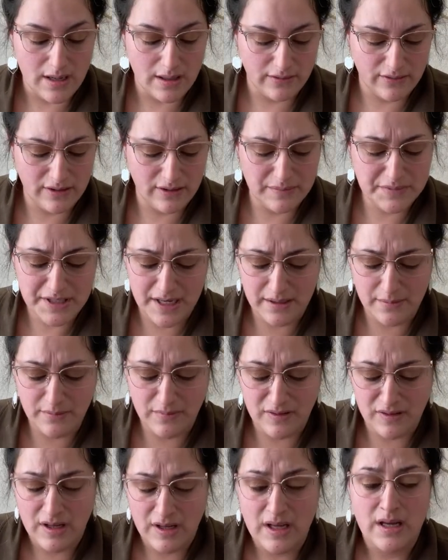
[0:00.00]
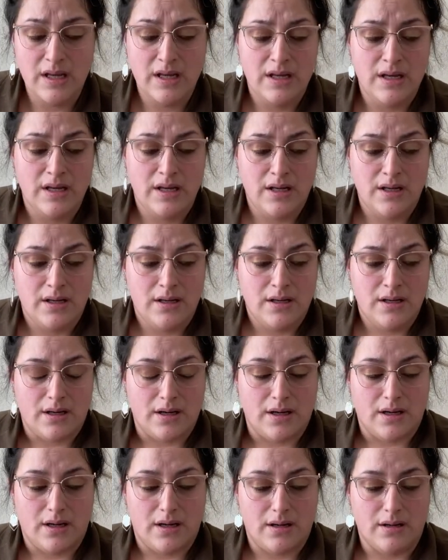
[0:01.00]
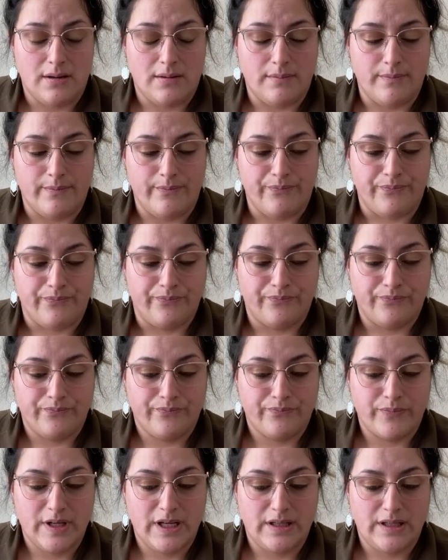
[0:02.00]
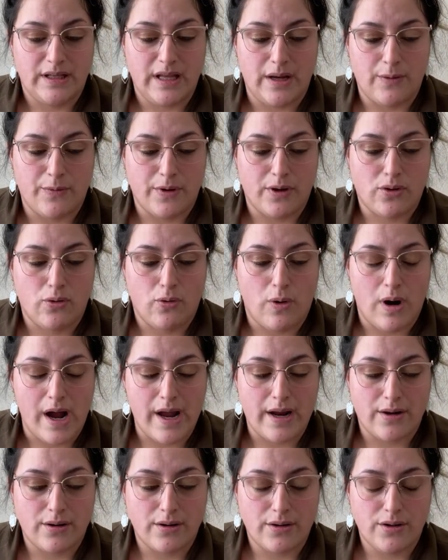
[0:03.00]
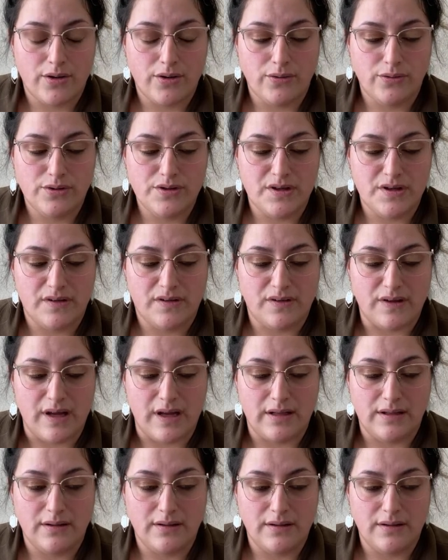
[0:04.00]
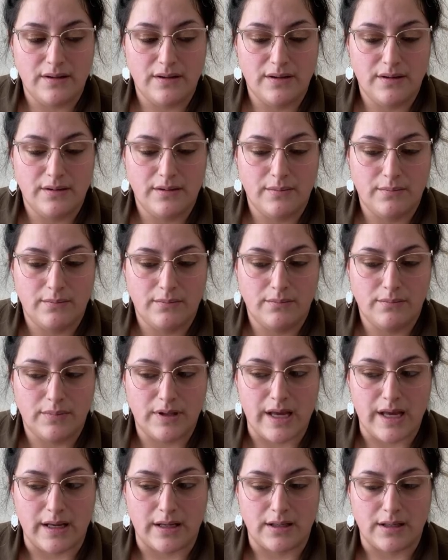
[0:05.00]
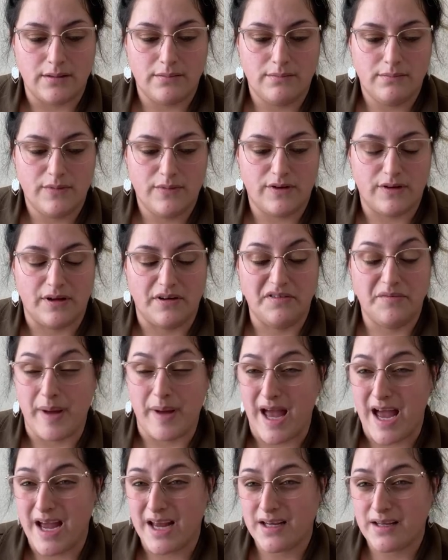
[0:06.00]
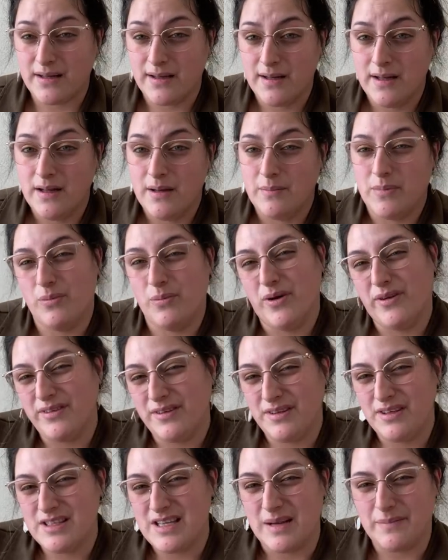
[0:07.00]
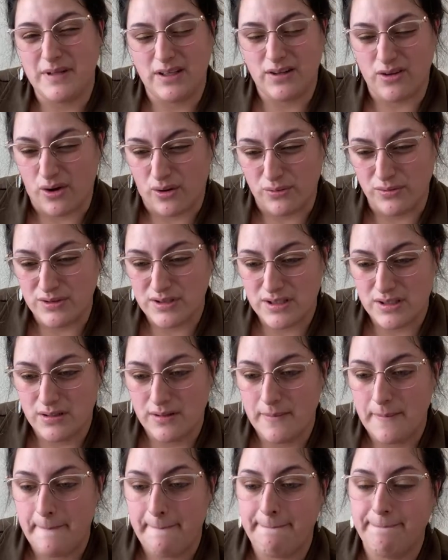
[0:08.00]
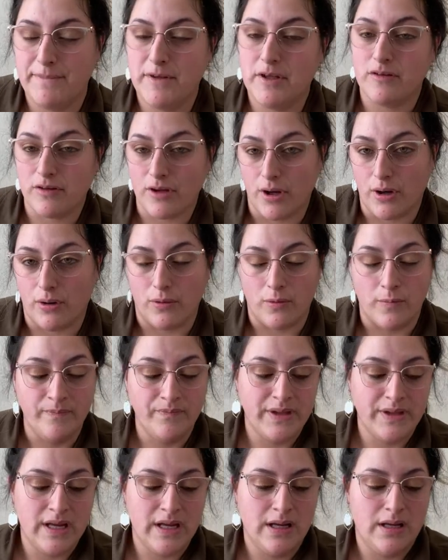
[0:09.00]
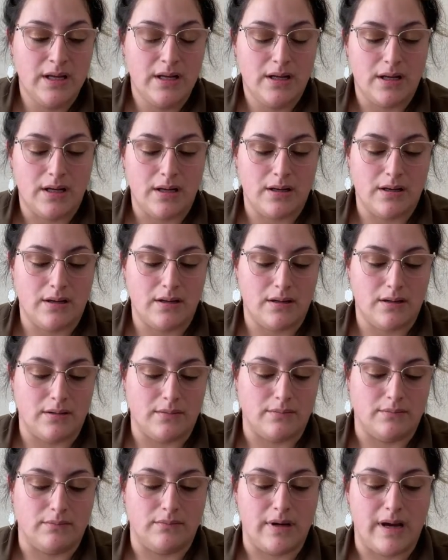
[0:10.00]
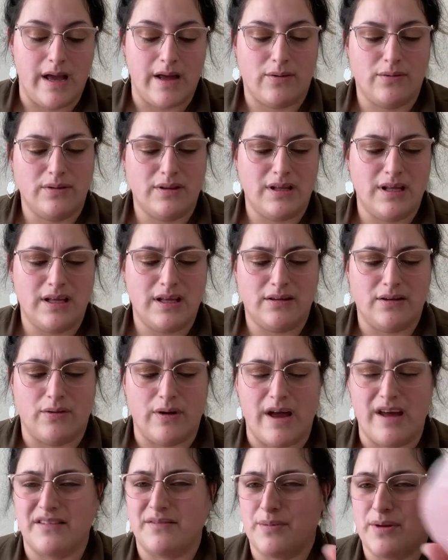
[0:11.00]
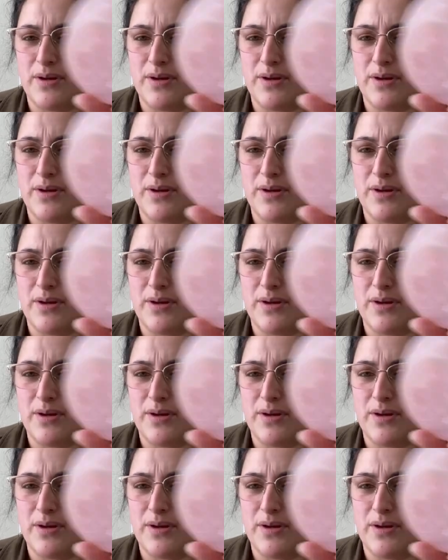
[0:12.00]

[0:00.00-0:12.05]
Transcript: Sometimes um, they require you to send like stuff back, but most of the time they don't. So um, I don't think they'll ask